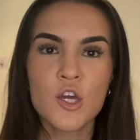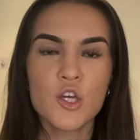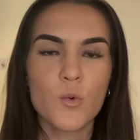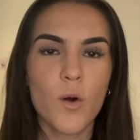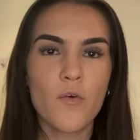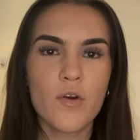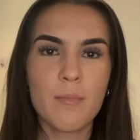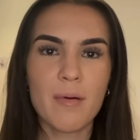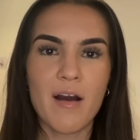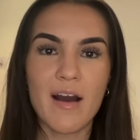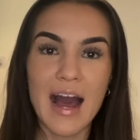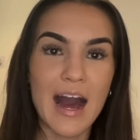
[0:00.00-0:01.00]
You worry
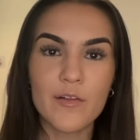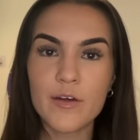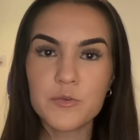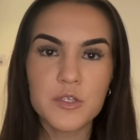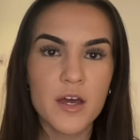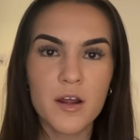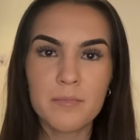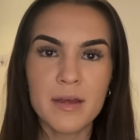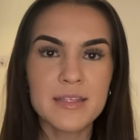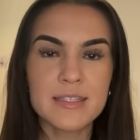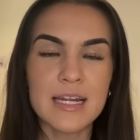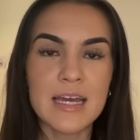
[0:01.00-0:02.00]
about how they'll turn up
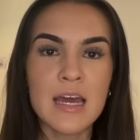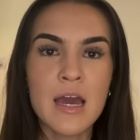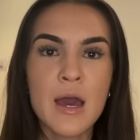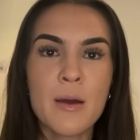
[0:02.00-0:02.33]
mentally,